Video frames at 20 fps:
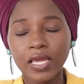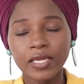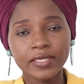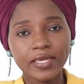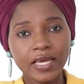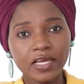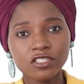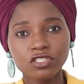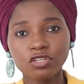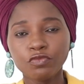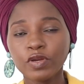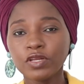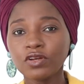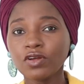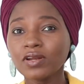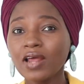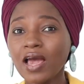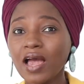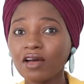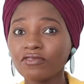Yes, you may
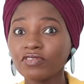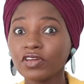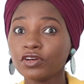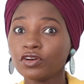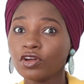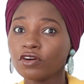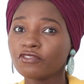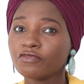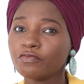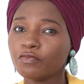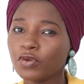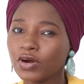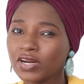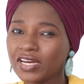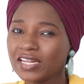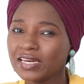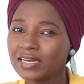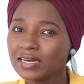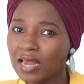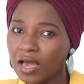not have enough
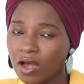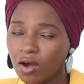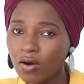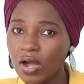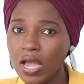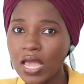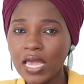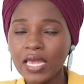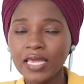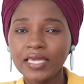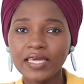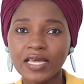money now.